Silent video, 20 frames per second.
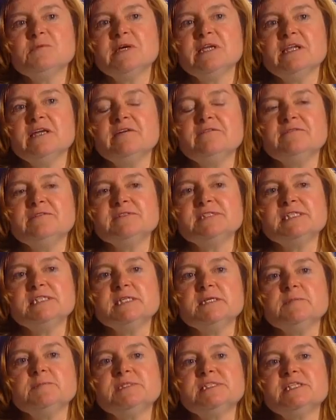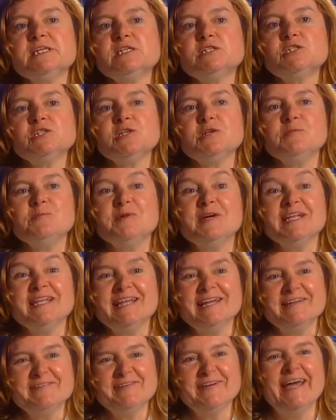of my life, it's the obsession of my
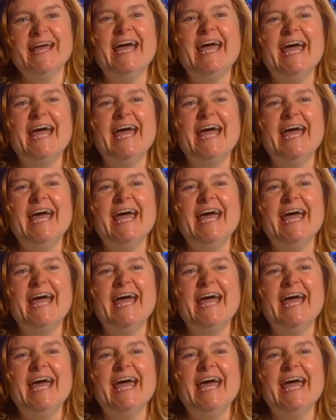life.